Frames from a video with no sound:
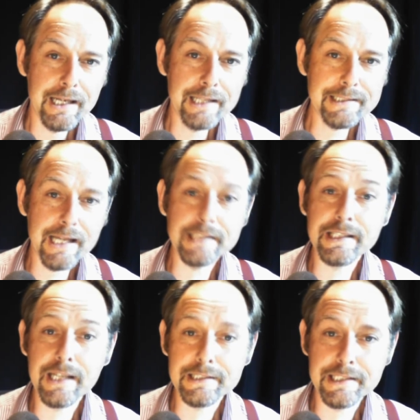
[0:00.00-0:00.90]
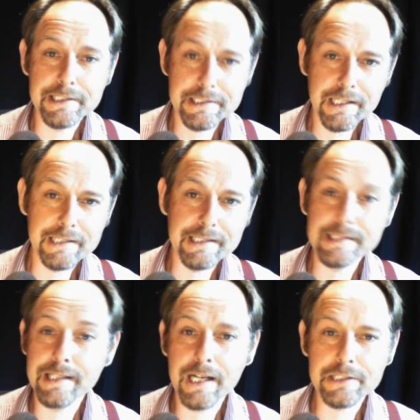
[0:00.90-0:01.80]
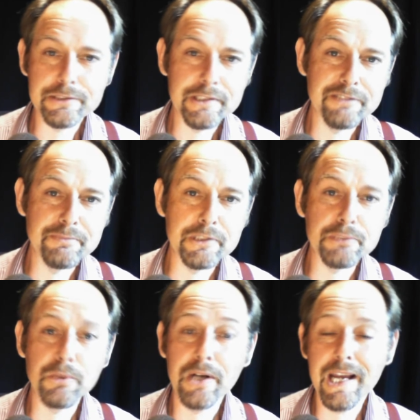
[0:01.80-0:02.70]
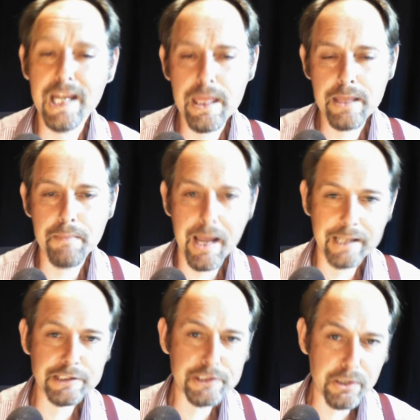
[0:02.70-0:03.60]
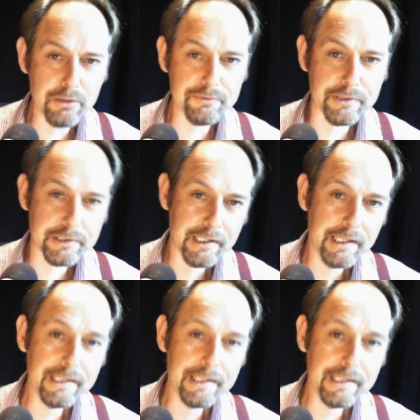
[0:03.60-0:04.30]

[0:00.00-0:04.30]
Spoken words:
is that in the 1930s the national governments were in the main solvent.